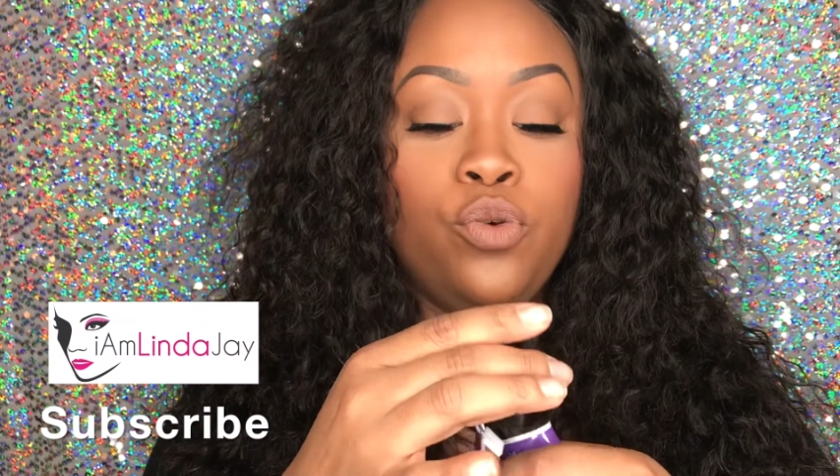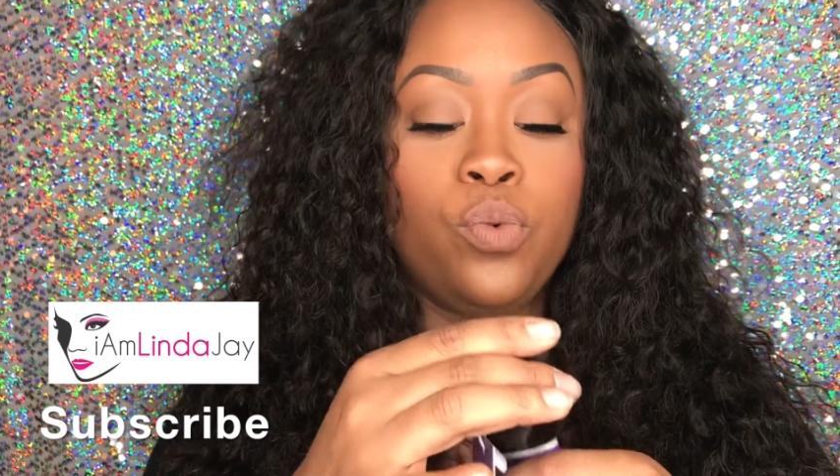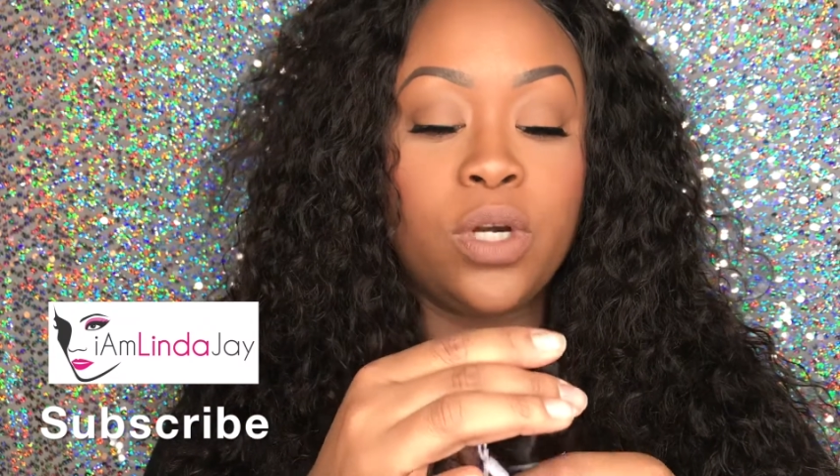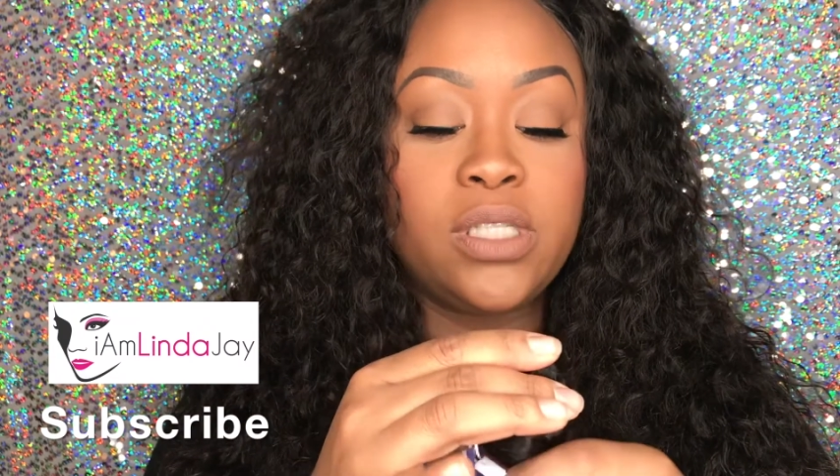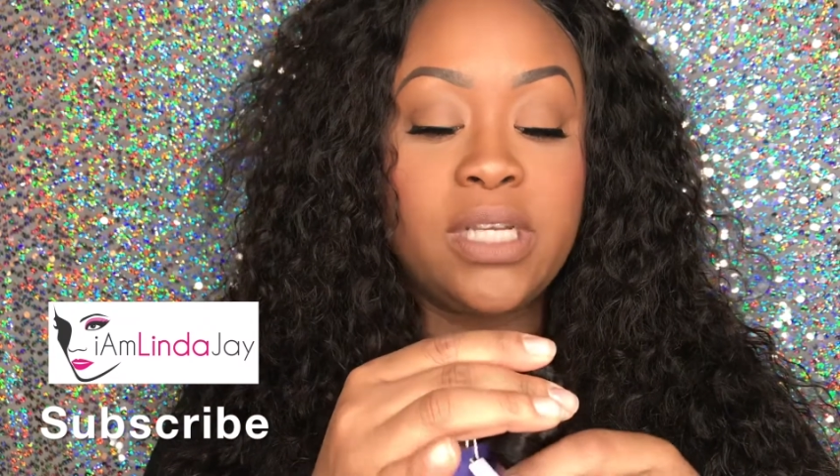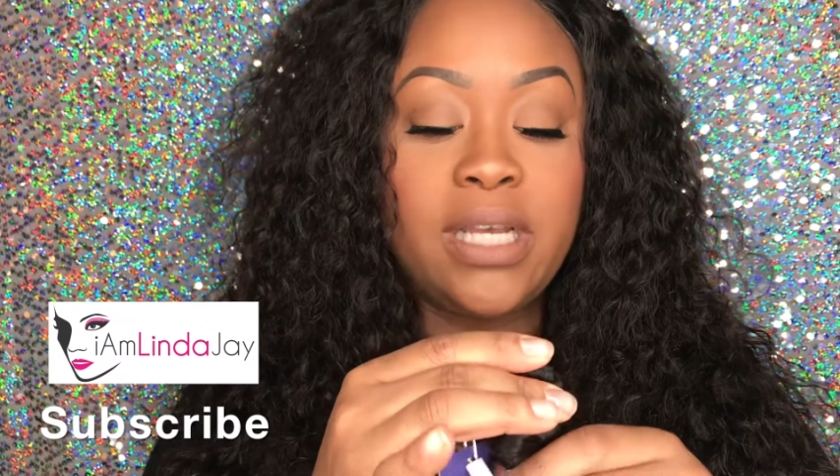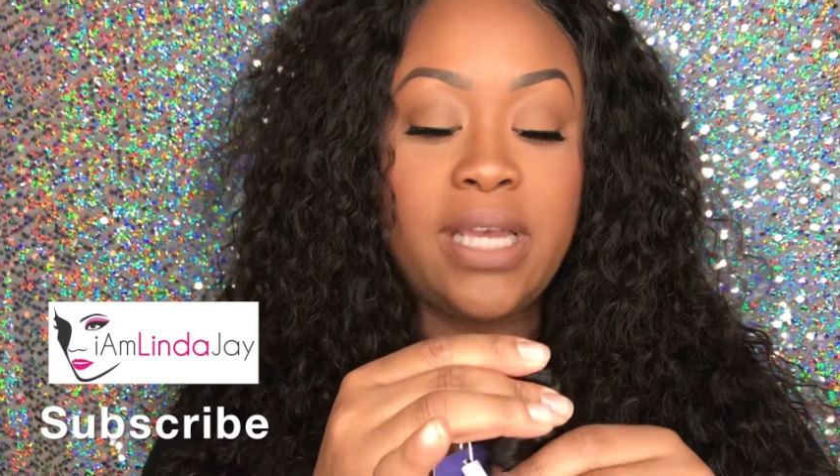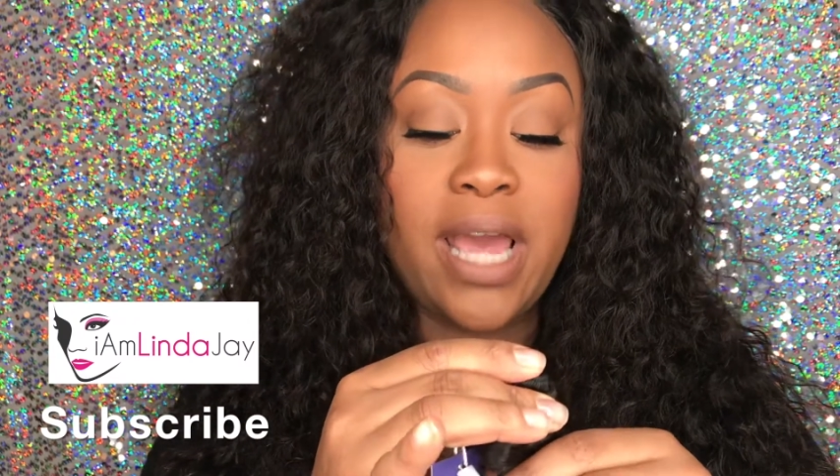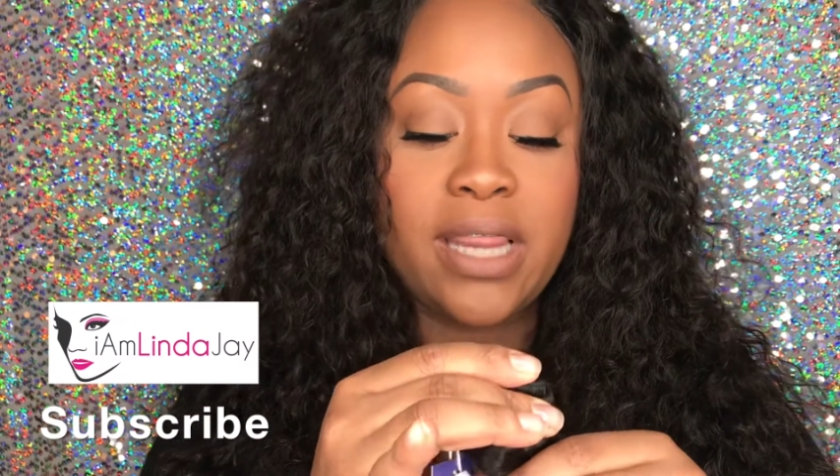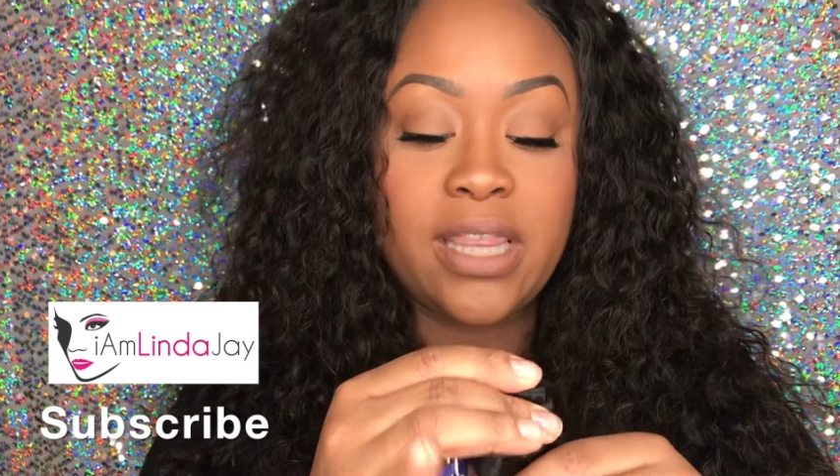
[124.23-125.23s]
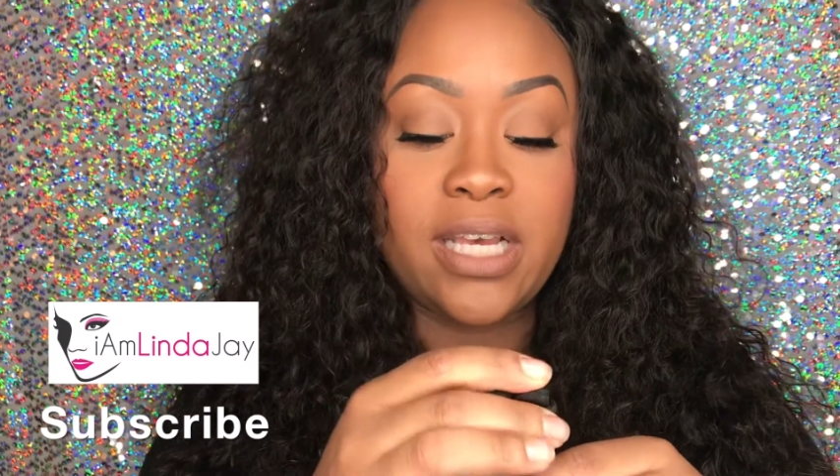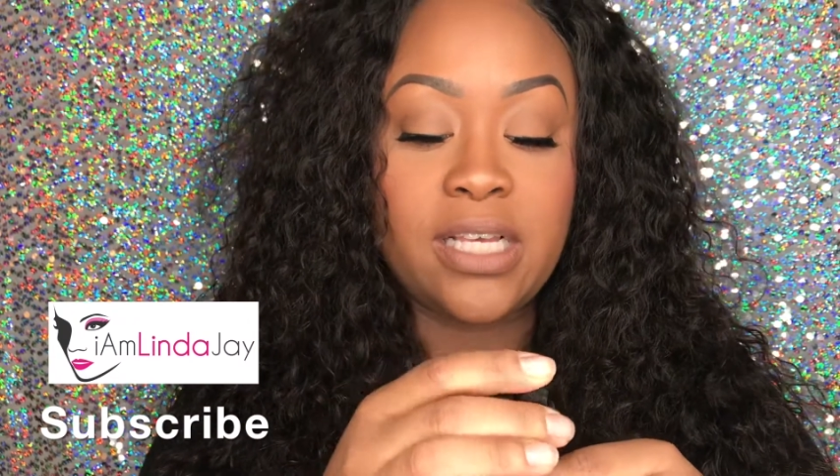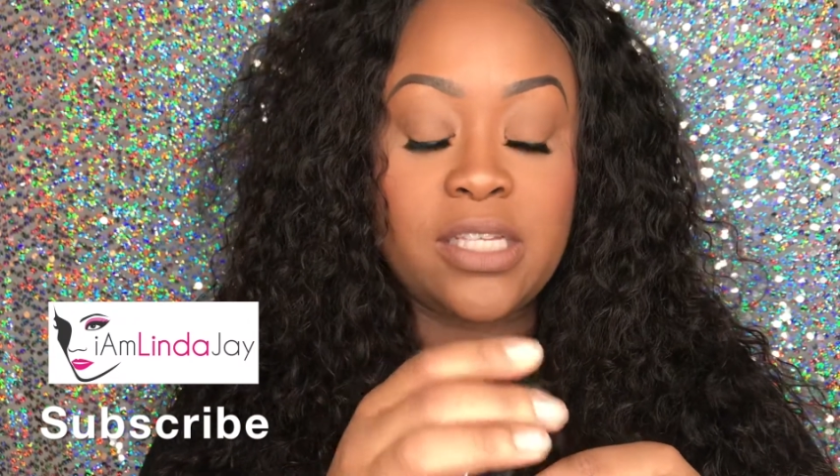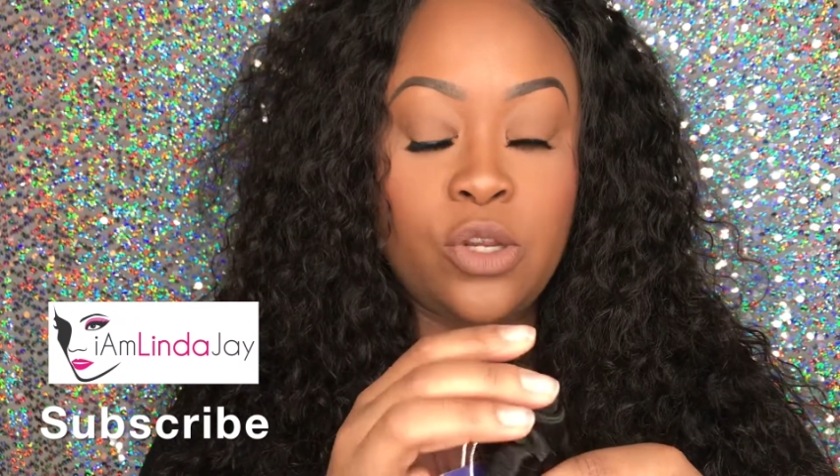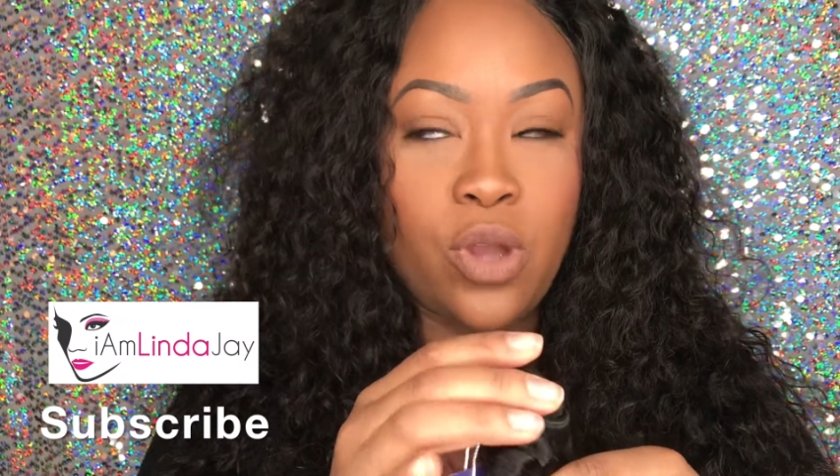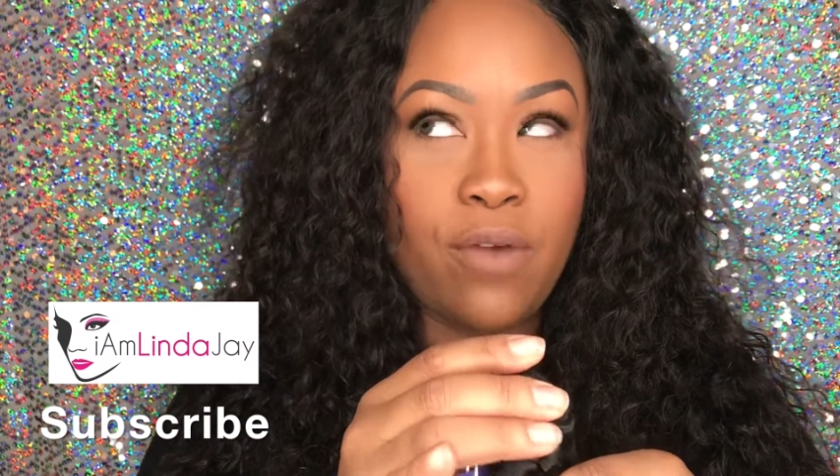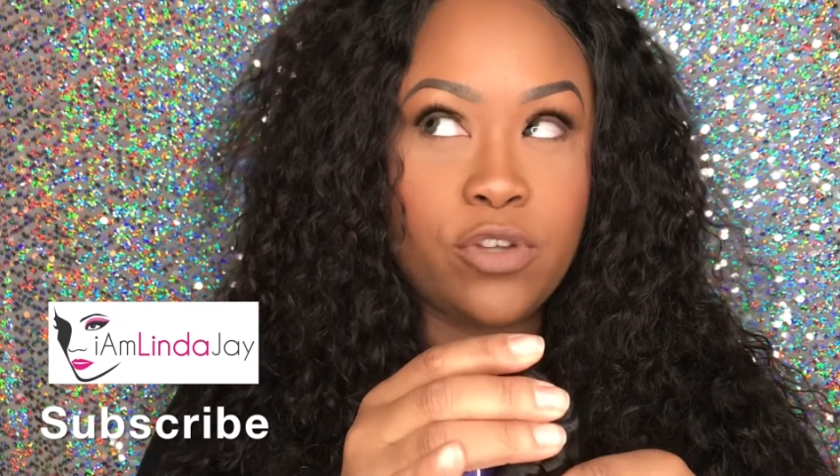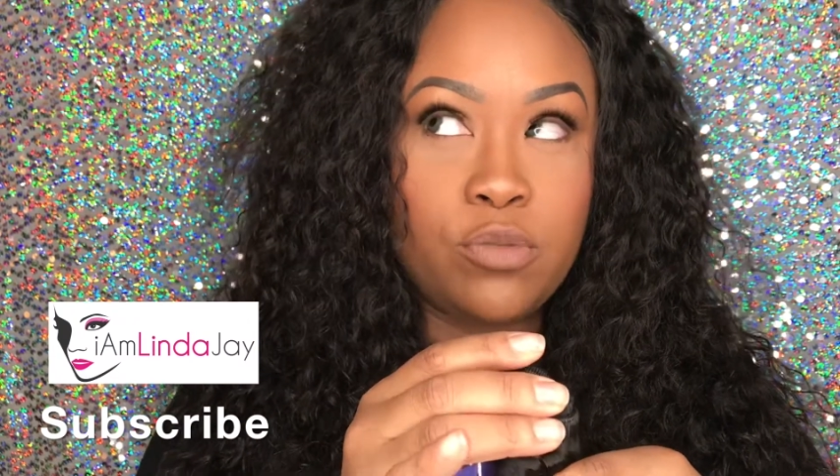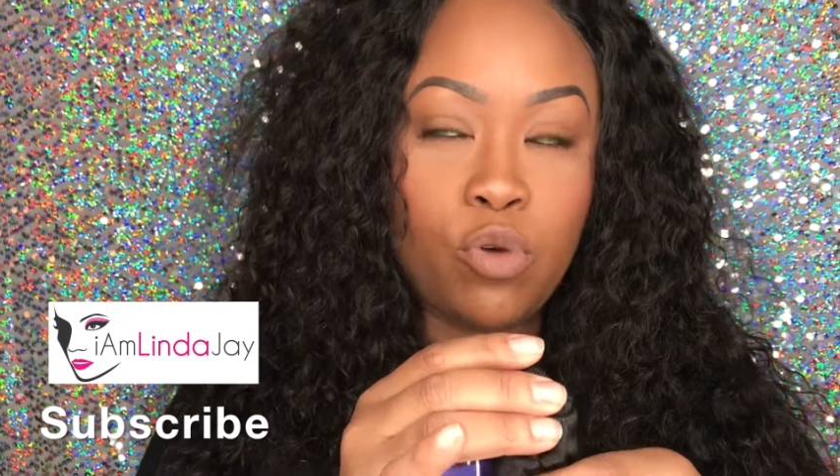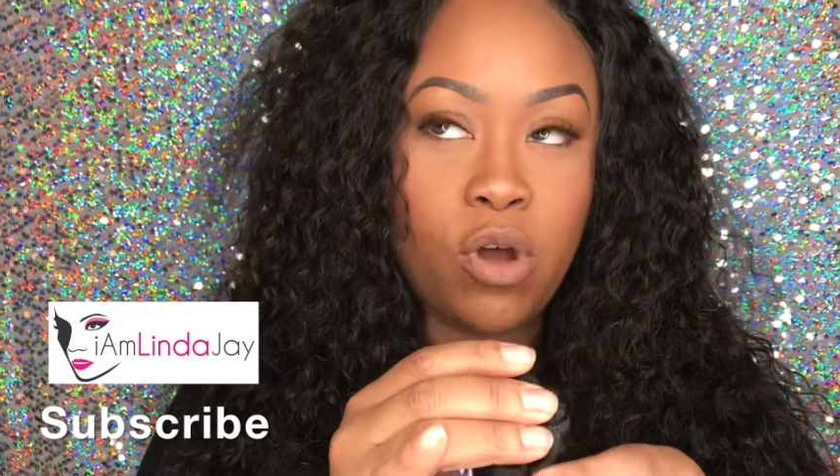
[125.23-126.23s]
were to get this and you have a
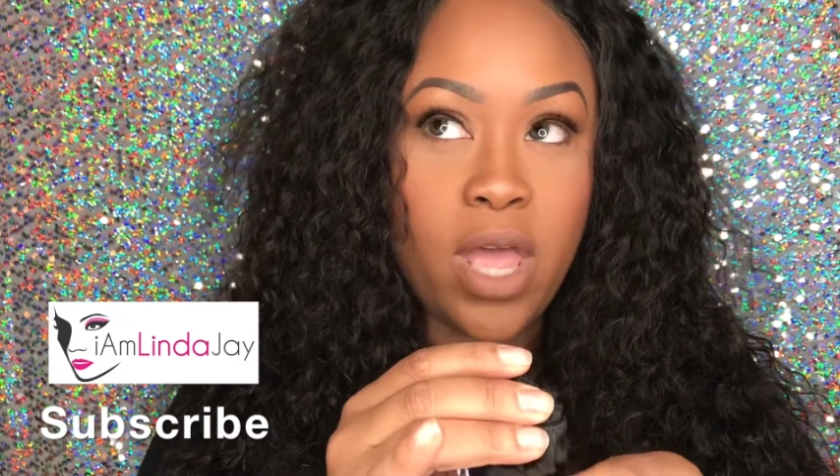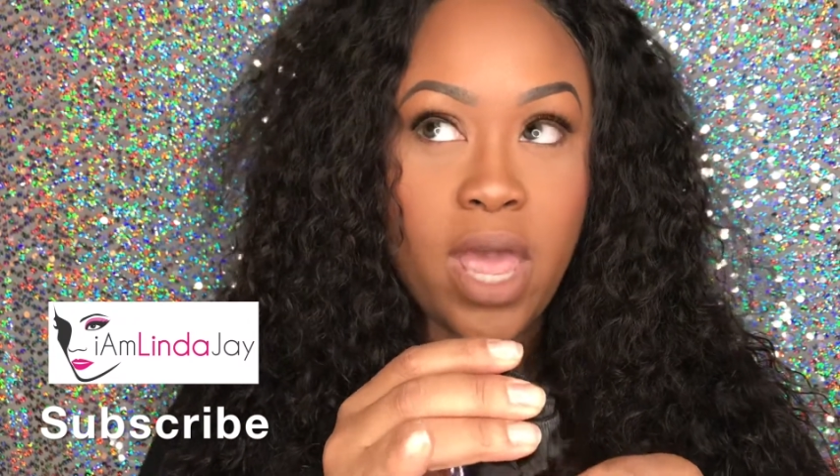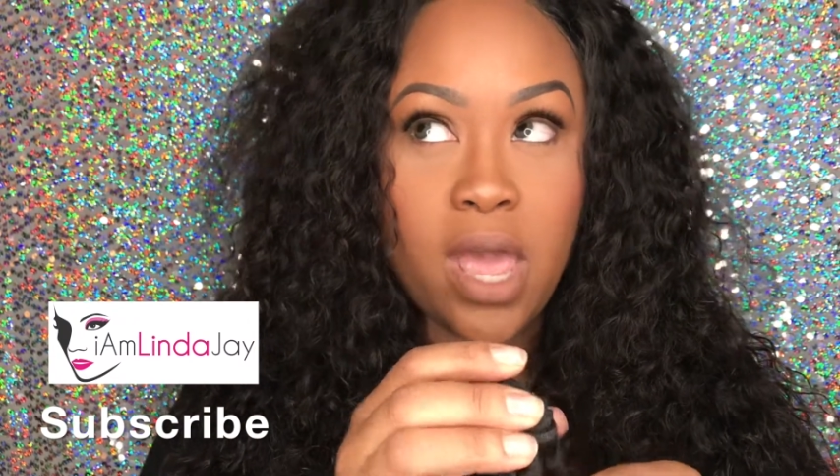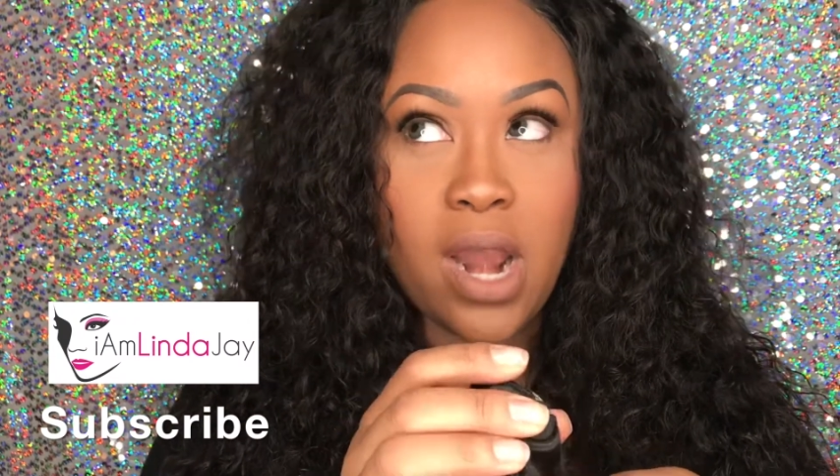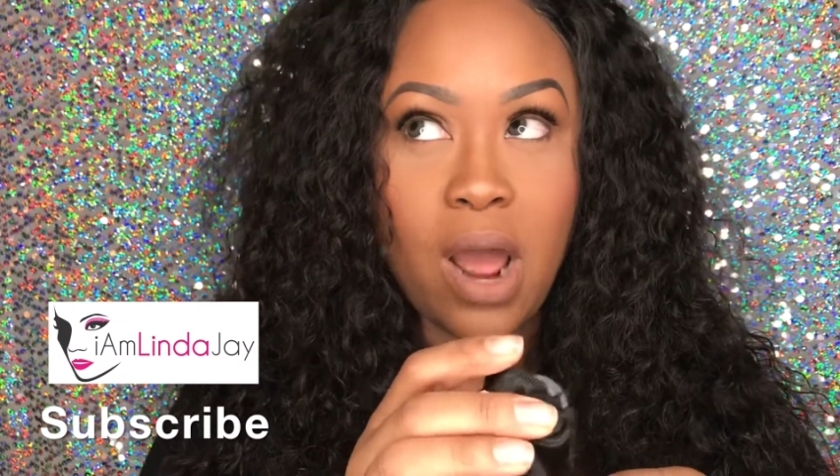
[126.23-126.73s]
small head,